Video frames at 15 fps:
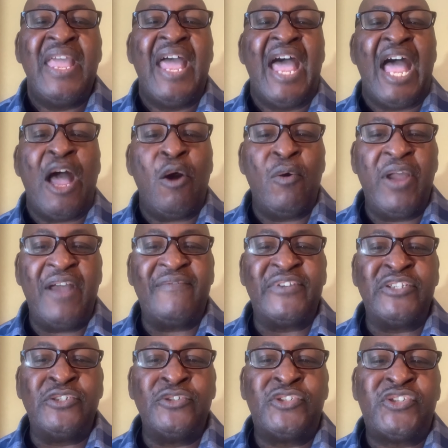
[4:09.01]
However
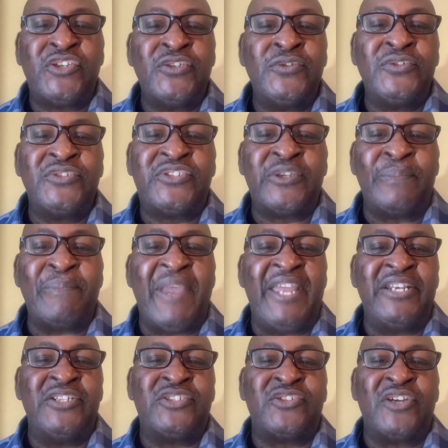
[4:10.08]
you choose to
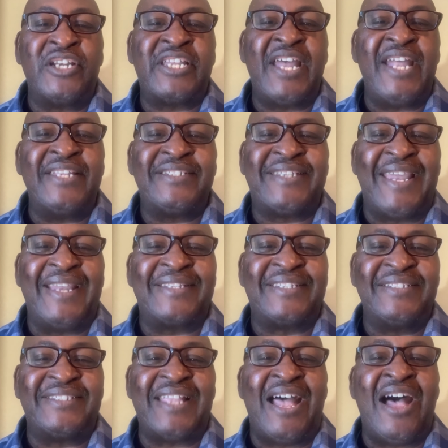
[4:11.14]
manage your contact
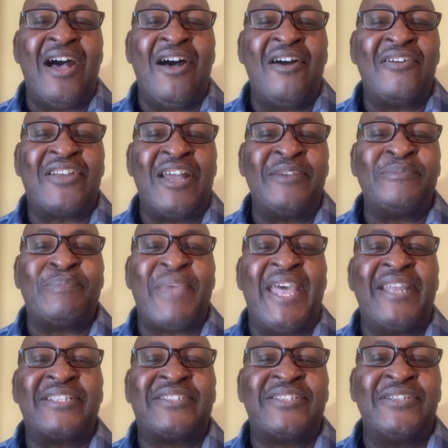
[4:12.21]
is all comes
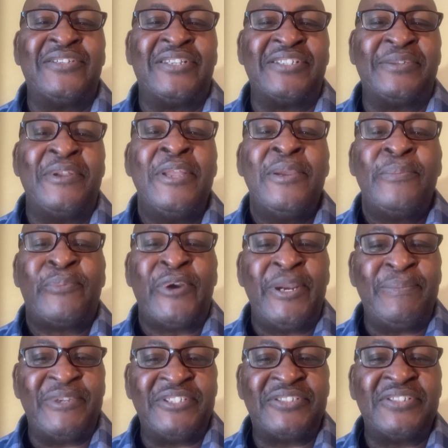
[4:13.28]
back to the
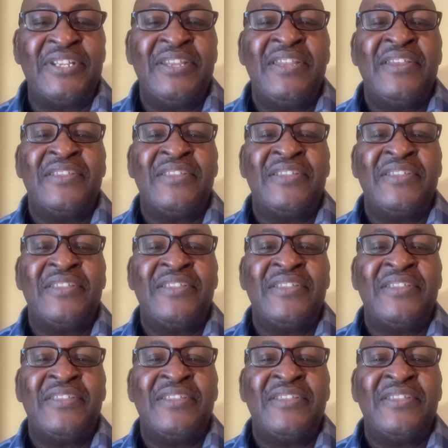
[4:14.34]
premise